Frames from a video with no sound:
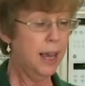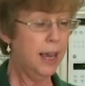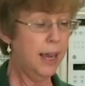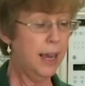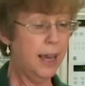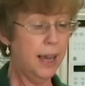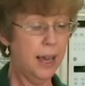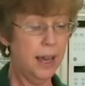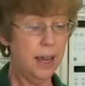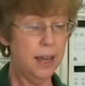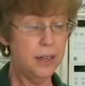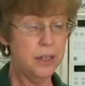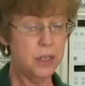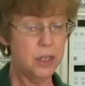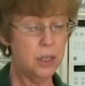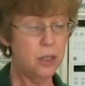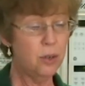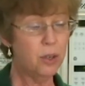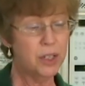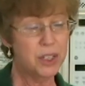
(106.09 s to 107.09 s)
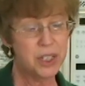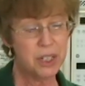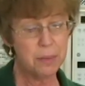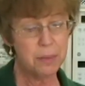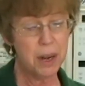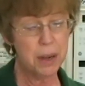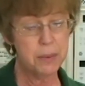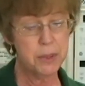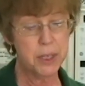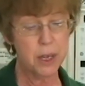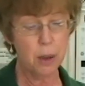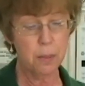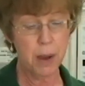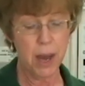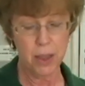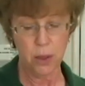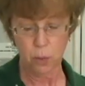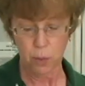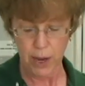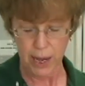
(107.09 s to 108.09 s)
And you can sometimes tell
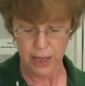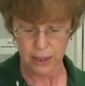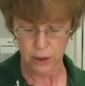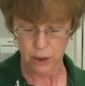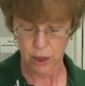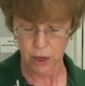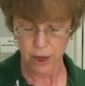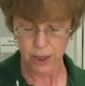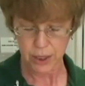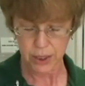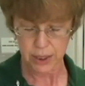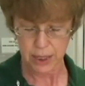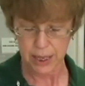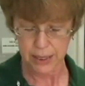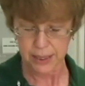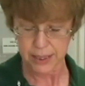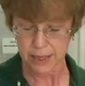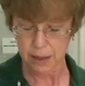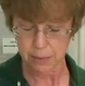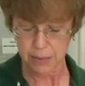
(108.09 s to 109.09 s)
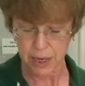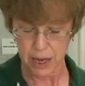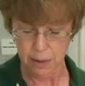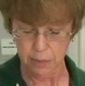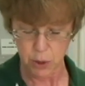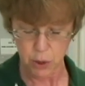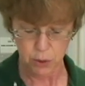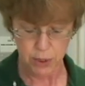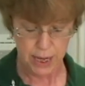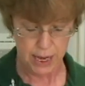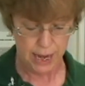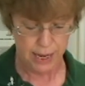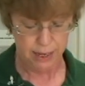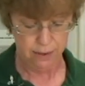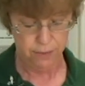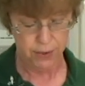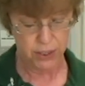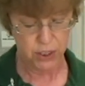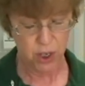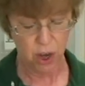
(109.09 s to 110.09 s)
by the way it looks, and sometimes you can.
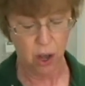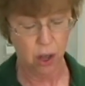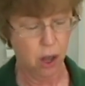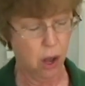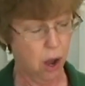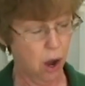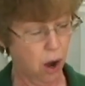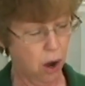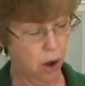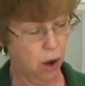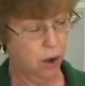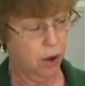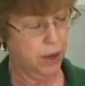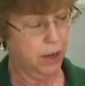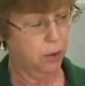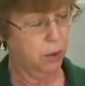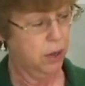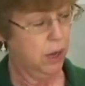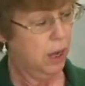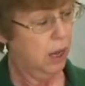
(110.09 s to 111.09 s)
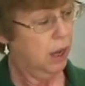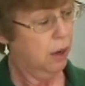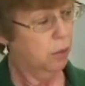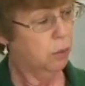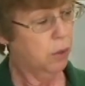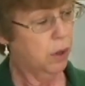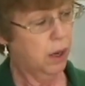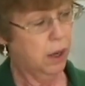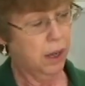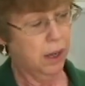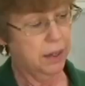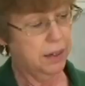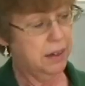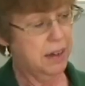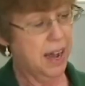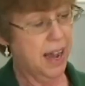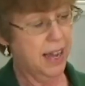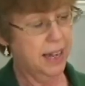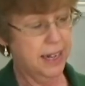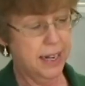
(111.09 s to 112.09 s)
If it's all hard and uh,
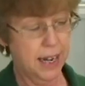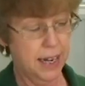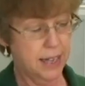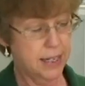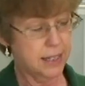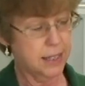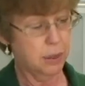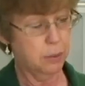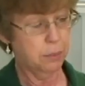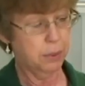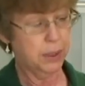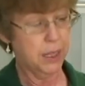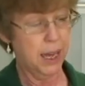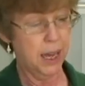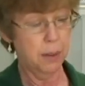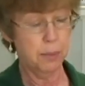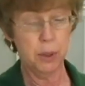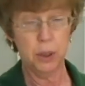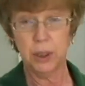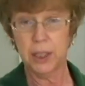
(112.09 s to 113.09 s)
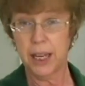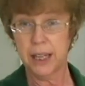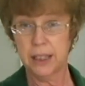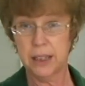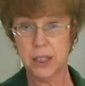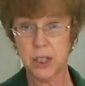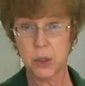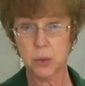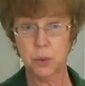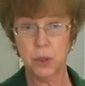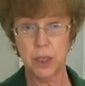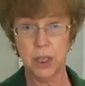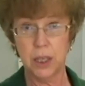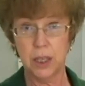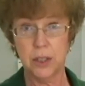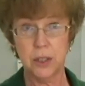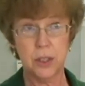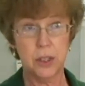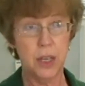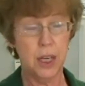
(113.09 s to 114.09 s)
not nice and pliable like this one
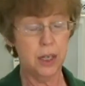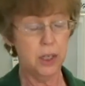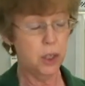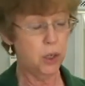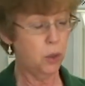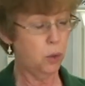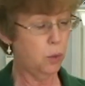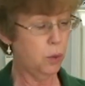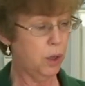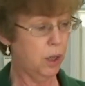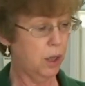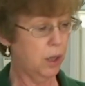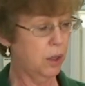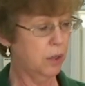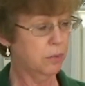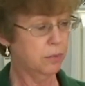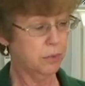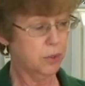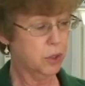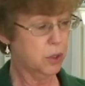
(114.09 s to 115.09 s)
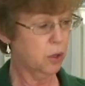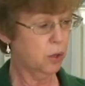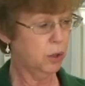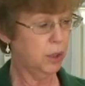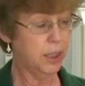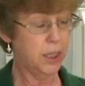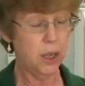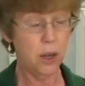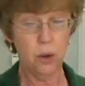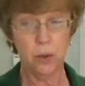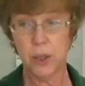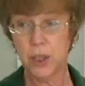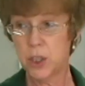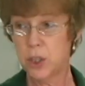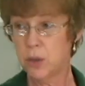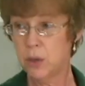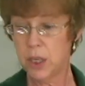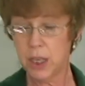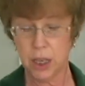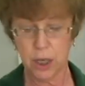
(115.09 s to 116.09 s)
is, then you will certainly know
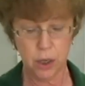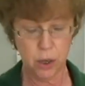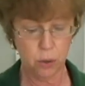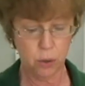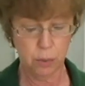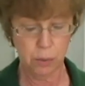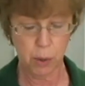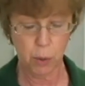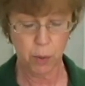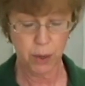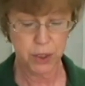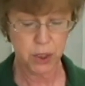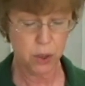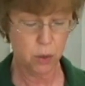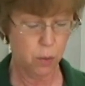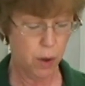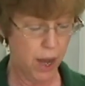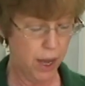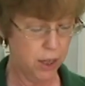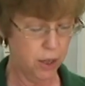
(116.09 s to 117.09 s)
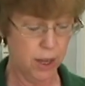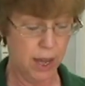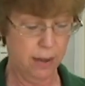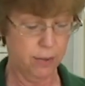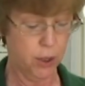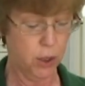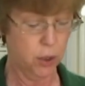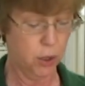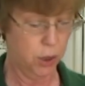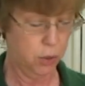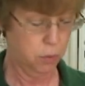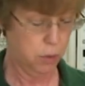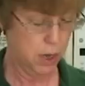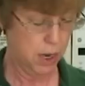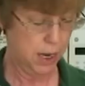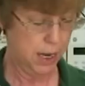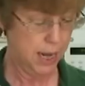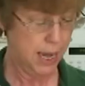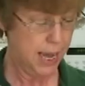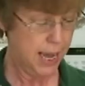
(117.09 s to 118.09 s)
that you need a new one. But once in a while, you'll have a good
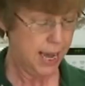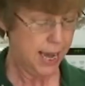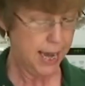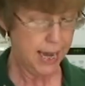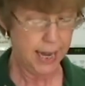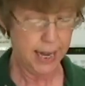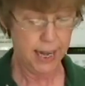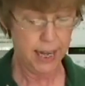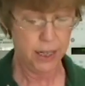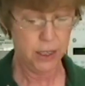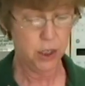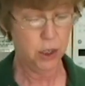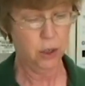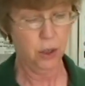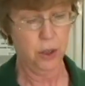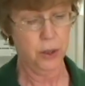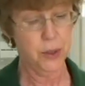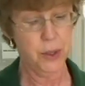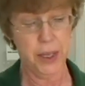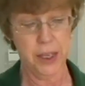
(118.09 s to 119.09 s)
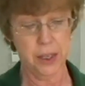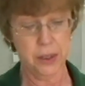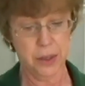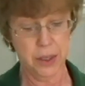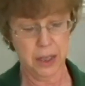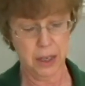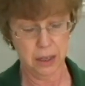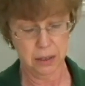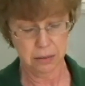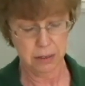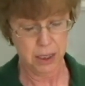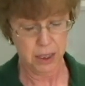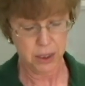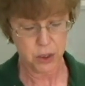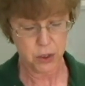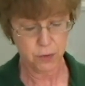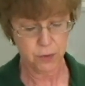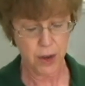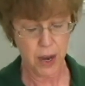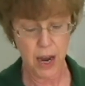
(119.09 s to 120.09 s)
one and you'll think that
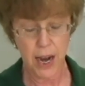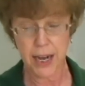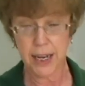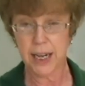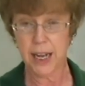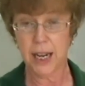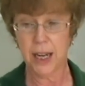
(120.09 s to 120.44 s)
it's fine.